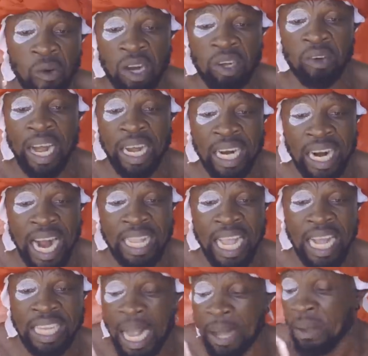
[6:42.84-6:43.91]
won't do a
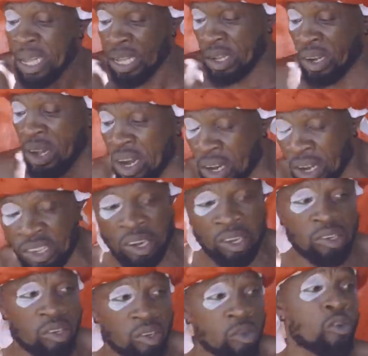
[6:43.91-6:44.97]
right exam. You can't
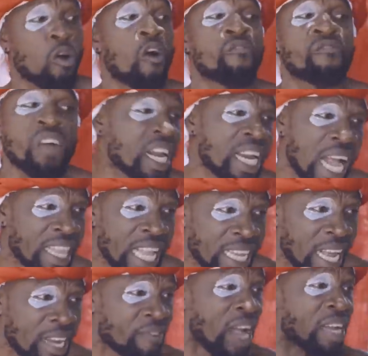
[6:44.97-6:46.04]
consult. You go fail that
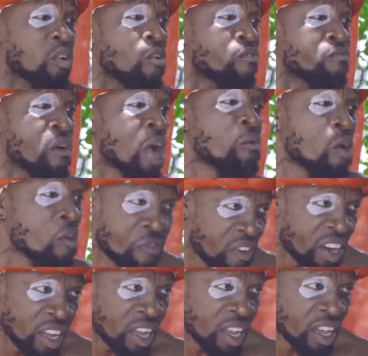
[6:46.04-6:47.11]
exam. In fact, you fail willfully.